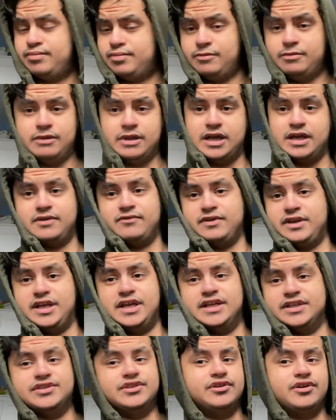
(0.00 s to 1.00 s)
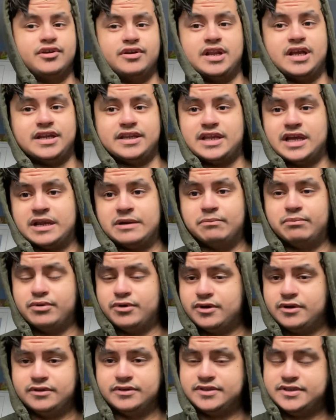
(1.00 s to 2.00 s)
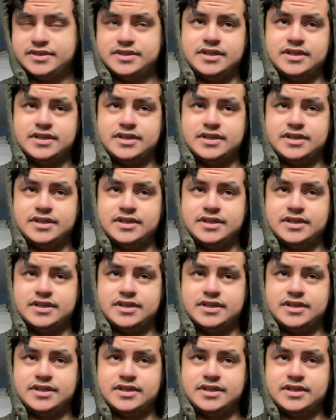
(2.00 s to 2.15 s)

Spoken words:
like years ago, like Dan Potts,